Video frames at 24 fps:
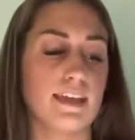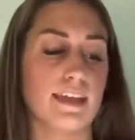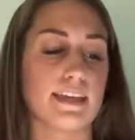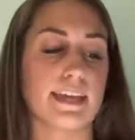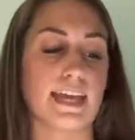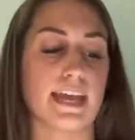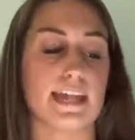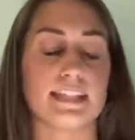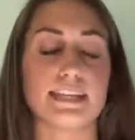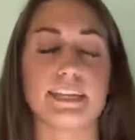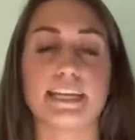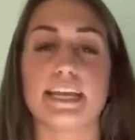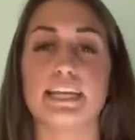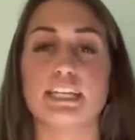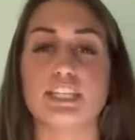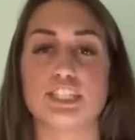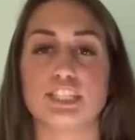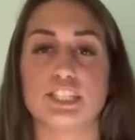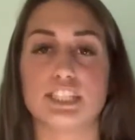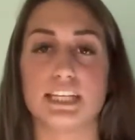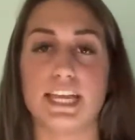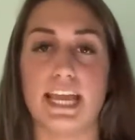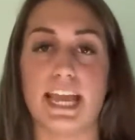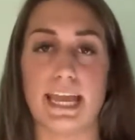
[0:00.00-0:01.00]

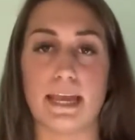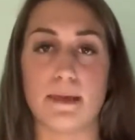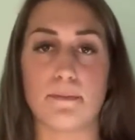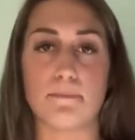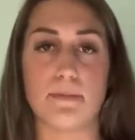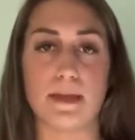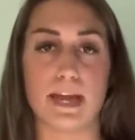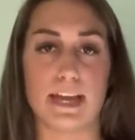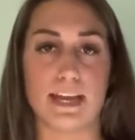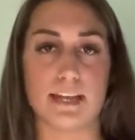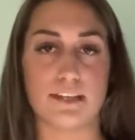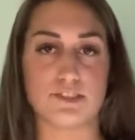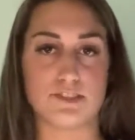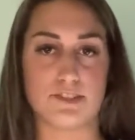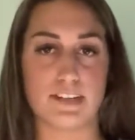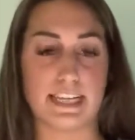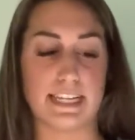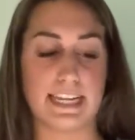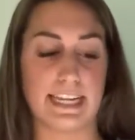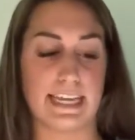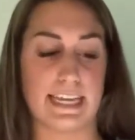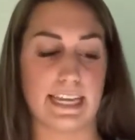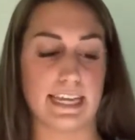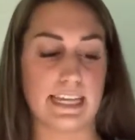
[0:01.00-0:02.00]
Collocation and patch
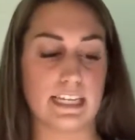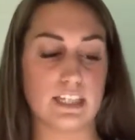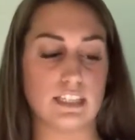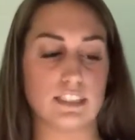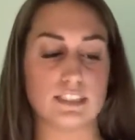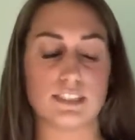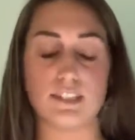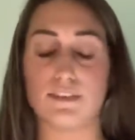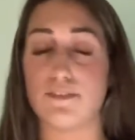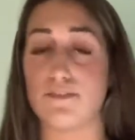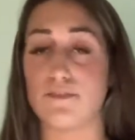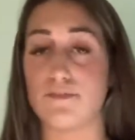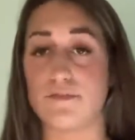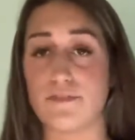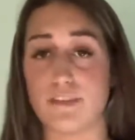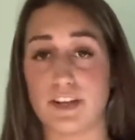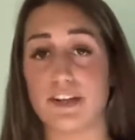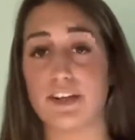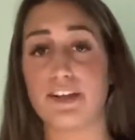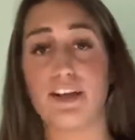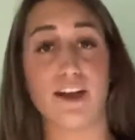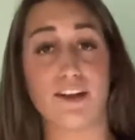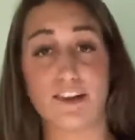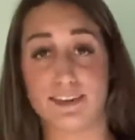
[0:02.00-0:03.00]
writing is
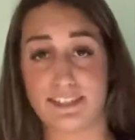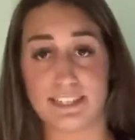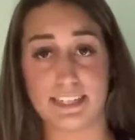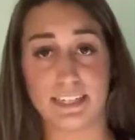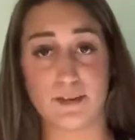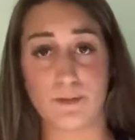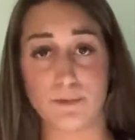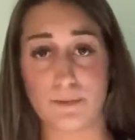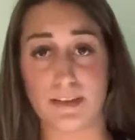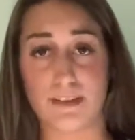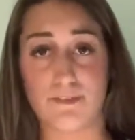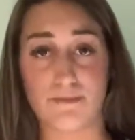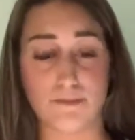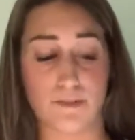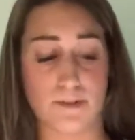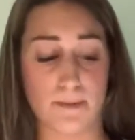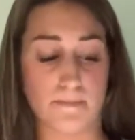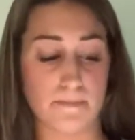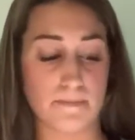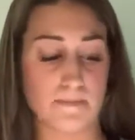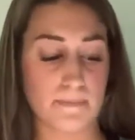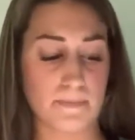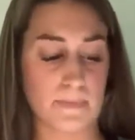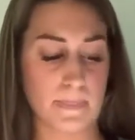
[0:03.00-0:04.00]
very hard to get away from.